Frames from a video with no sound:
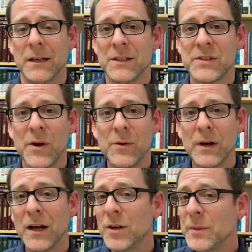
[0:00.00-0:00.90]
So
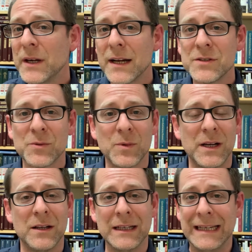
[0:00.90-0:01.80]
I hope you guys are
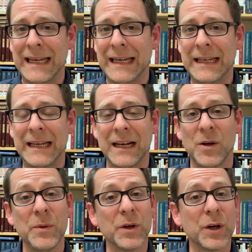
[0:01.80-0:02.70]
well again, and I
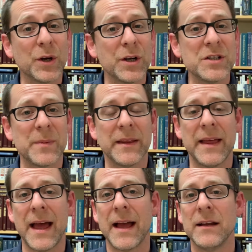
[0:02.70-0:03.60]
hope you're encouraged by
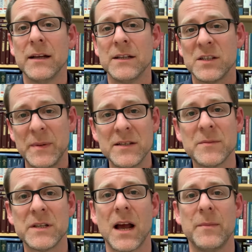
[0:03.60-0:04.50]
that. Spend
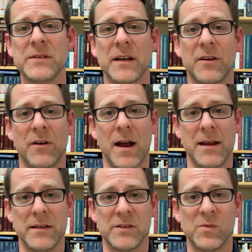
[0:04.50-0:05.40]
some time in Zechariah
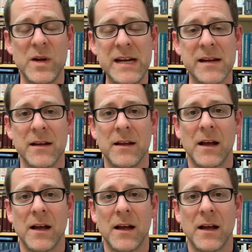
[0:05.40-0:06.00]
this week.